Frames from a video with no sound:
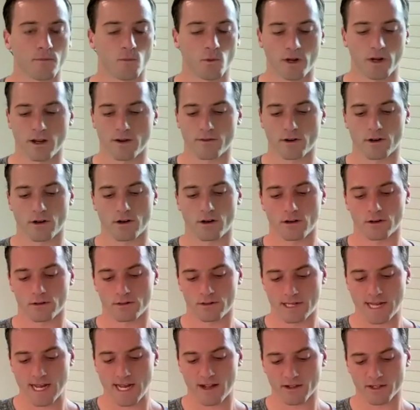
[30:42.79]
We have
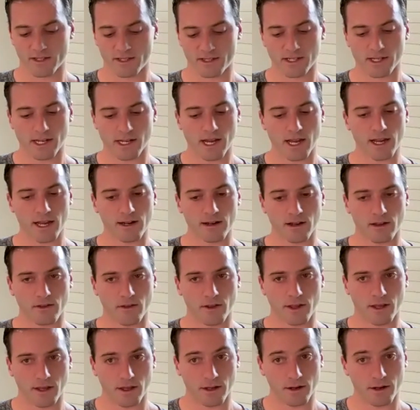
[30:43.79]
our Dallas tonight,
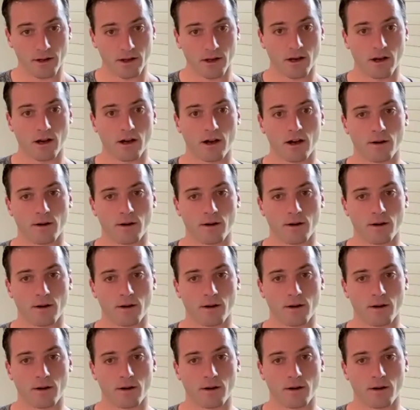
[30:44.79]
and then